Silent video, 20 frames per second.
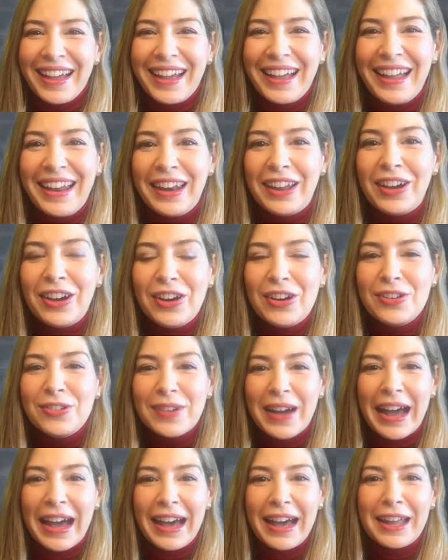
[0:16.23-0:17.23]

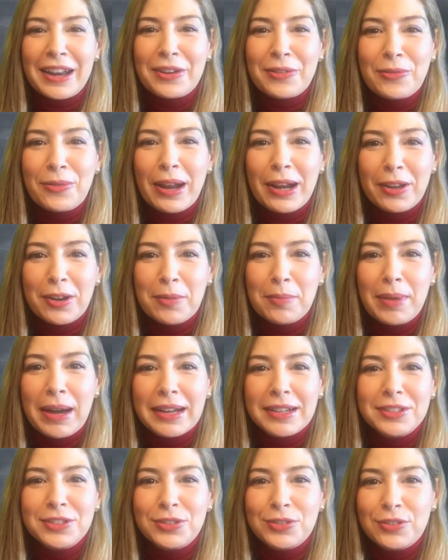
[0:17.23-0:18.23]
Hello and welcome
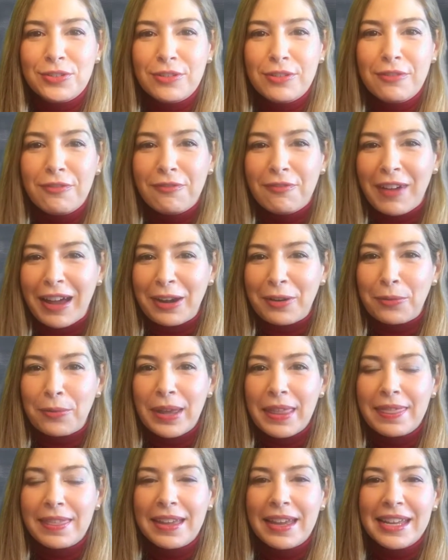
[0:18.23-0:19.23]
back to Fun
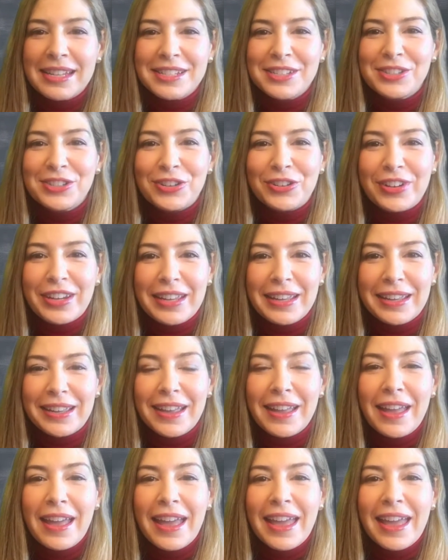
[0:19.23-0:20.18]
with History.